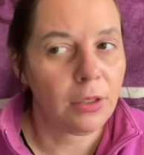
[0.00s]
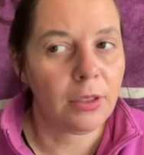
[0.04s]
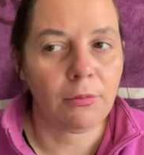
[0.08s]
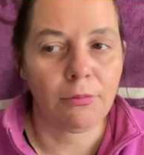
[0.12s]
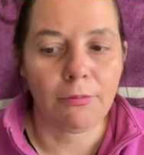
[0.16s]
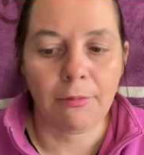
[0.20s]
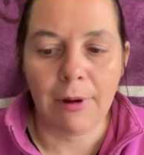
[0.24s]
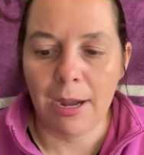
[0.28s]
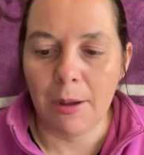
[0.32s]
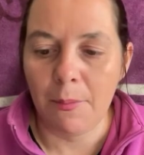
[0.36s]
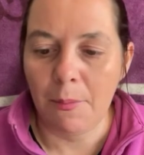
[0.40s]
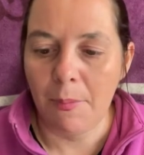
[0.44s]

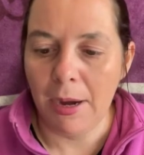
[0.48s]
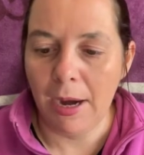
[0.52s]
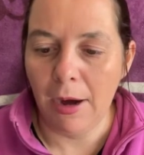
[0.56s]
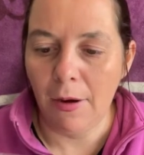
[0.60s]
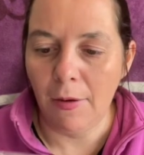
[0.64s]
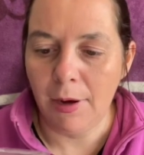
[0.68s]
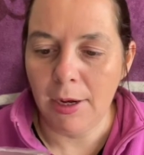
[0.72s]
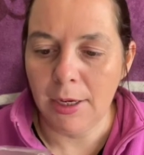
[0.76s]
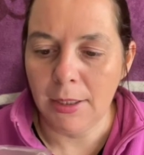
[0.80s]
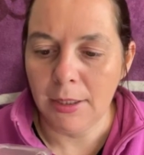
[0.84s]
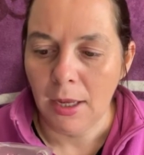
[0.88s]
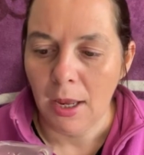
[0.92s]
red
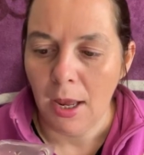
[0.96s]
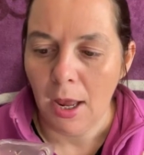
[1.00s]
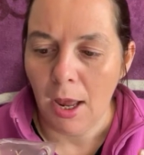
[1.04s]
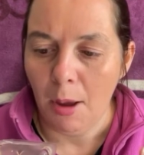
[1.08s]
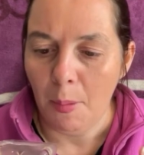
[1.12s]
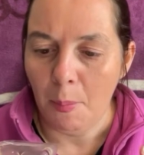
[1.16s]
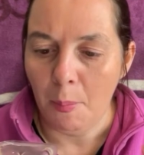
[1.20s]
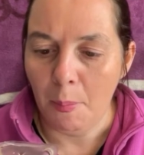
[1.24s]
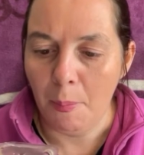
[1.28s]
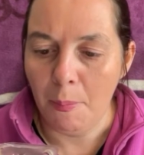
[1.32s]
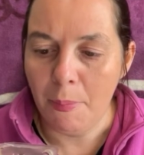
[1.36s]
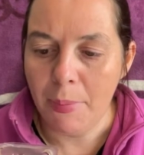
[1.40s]
berries,
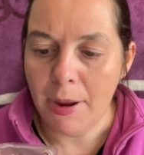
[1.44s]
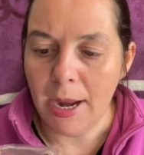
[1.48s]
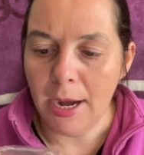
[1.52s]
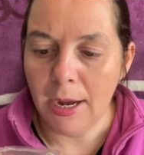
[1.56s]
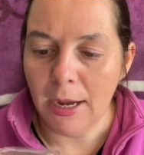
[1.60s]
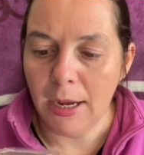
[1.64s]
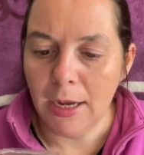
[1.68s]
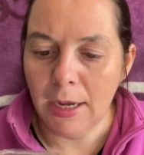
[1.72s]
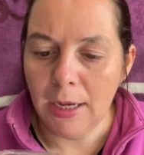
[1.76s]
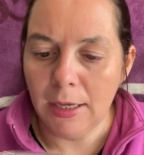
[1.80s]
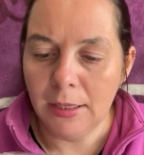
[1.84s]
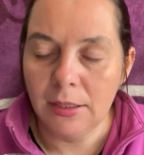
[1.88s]
but
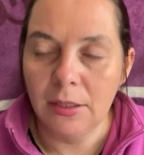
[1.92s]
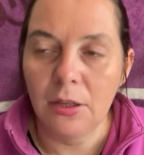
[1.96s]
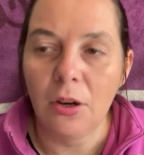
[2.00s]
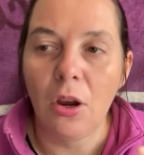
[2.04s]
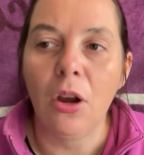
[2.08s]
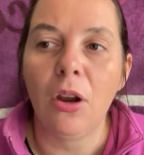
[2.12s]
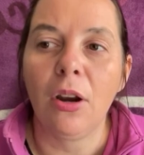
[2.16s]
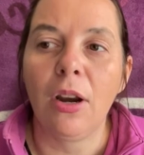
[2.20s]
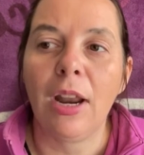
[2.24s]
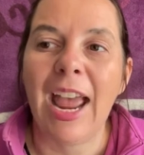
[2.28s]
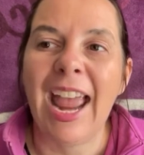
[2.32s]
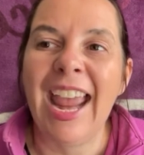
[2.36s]
it's
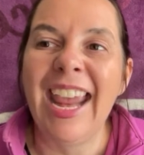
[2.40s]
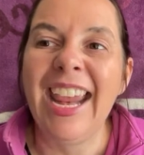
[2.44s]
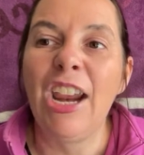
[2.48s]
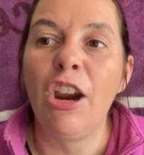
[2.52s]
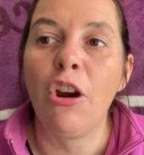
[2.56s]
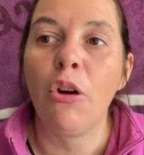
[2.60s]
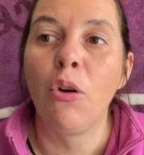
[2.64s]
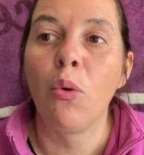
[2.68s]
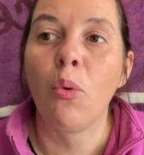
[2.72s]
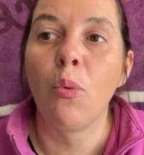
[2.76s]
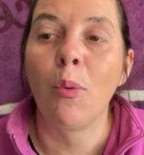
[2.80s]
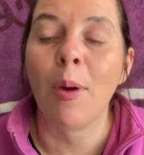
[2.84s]
got a
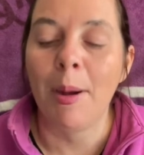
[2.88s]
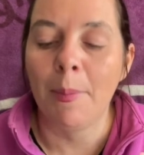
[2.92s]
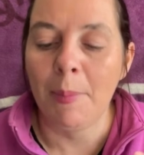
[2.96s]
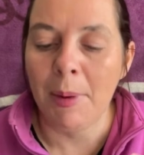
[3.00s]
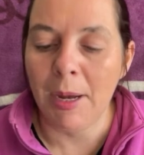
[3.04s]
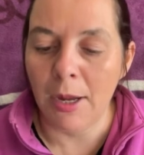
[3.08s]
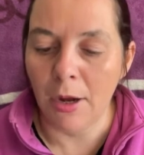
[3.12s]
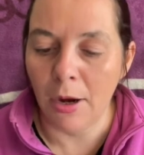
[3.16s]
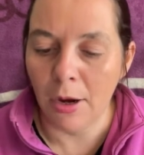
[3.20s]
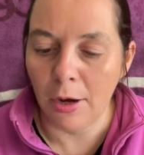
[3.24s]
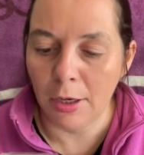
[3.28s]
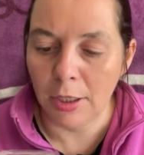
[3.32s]
creamy
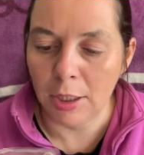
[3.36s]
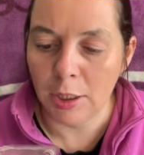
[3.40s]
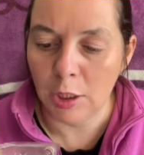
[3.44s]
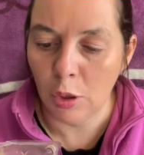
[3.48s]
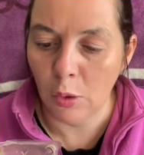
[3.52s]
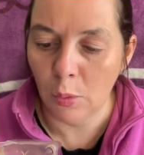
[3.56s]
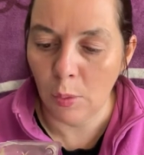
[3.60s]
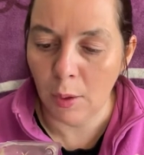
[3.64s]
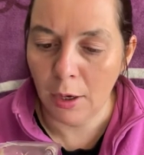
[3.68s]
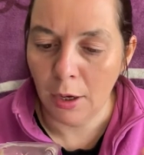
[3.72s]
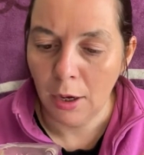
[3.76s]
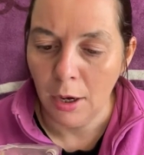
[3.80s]
note
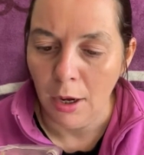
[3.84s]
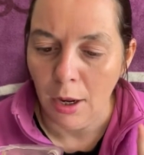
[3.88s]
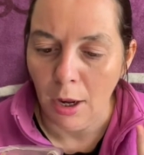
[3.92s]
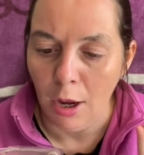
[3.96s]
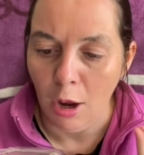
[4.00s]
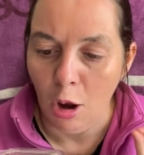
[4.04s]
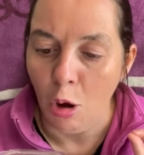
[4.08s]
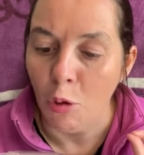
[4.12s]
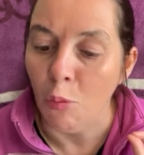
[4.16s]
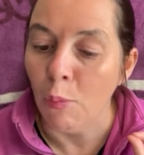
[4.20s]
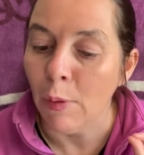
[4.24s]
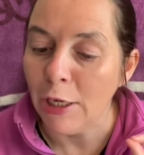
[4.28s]
to it,
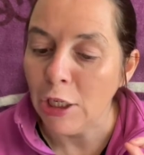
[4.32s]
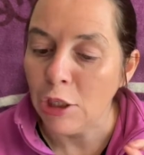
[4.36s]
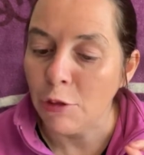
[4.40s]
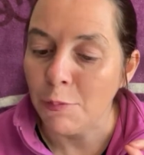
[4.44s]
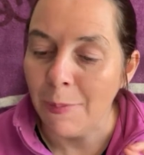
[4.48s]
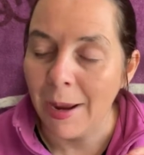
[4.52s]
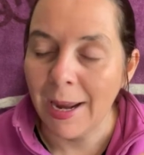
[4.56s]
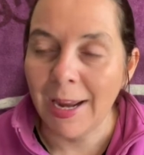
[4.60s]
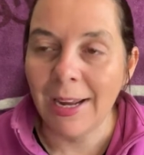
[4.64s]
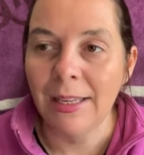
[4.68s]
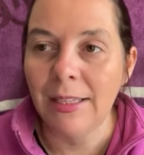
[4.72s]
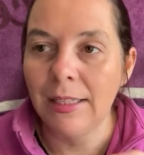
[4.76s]
which
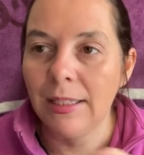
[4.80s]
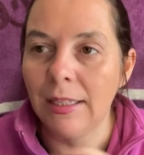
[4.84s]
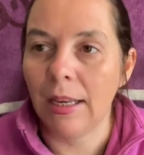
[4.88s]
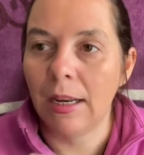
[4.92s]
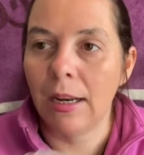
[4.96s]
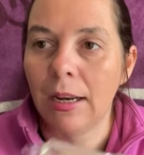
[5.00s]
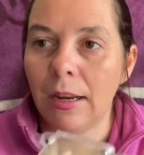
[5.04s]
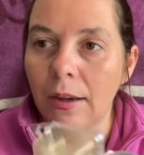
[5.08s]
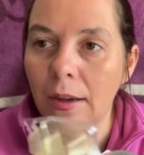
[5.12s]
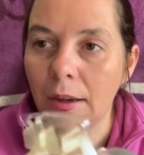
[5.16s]
makes it